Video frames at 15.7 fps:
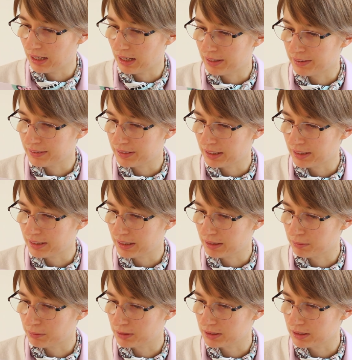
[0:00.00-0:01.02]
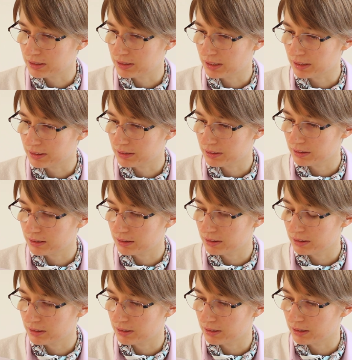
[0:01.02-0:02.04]
And then there was
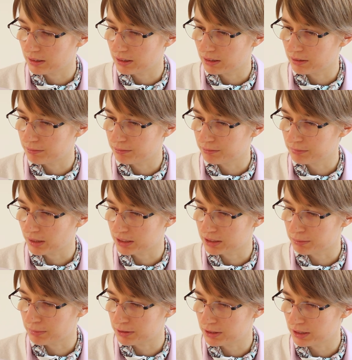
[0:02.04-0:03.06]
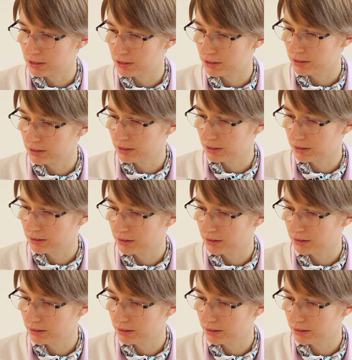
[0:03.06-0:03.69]
another customization,